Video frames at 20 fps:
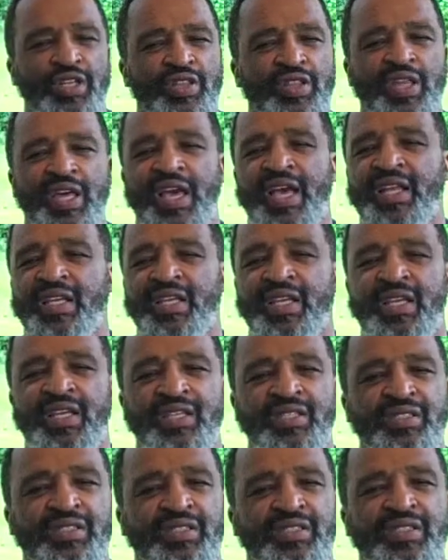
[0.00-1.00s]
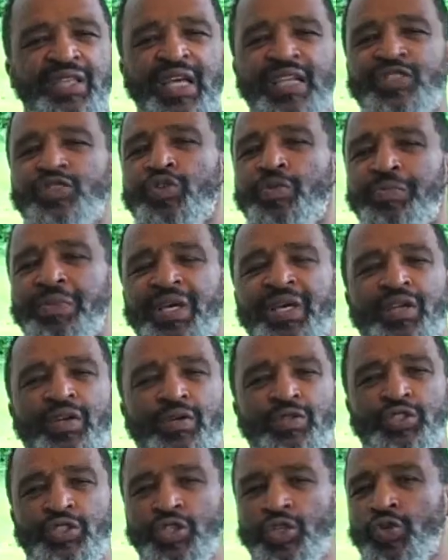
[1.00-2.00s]
that is
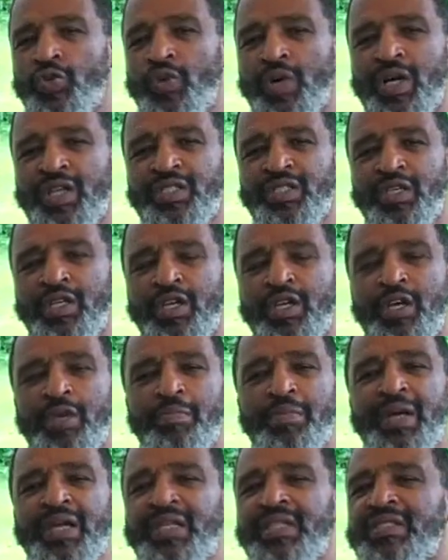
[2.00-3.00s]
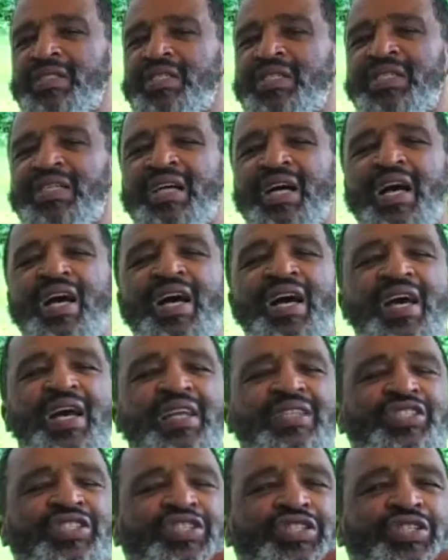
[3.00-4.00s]
detrimental to us. But as God,